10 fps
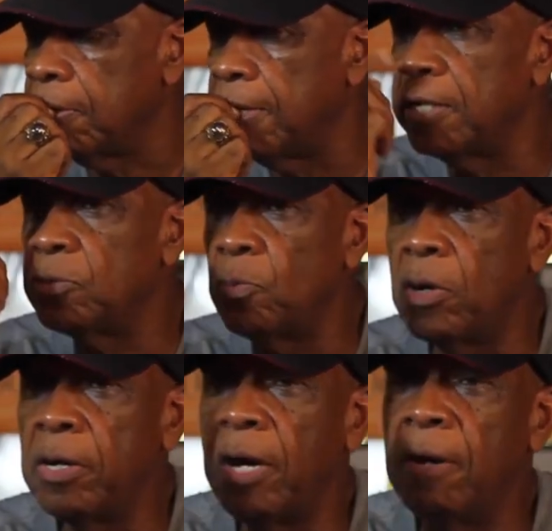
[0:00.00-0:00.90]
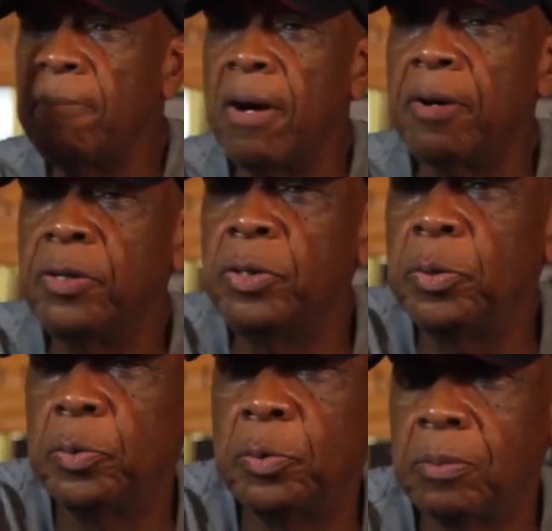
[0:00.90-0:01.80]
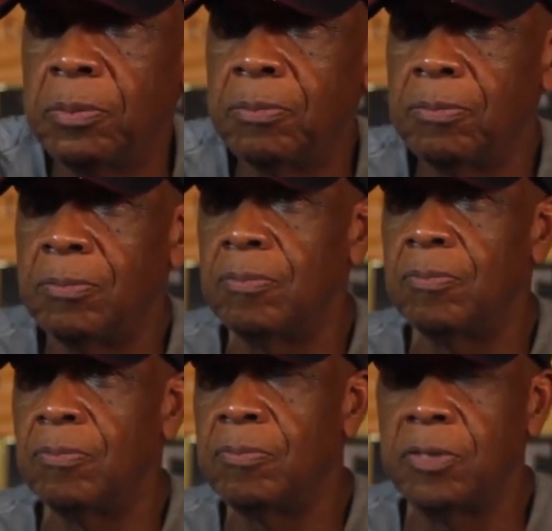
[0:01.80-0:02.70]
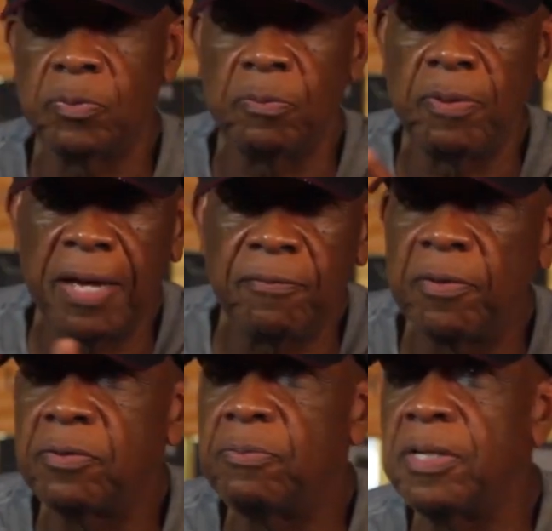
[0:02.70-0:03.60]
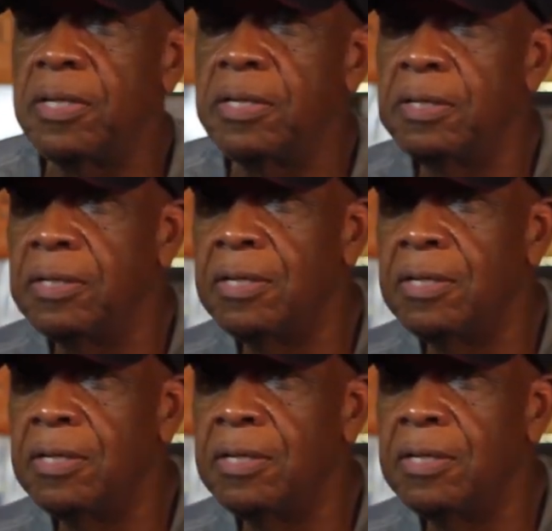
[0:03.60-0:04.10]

there's one among you. This is what black folks believe.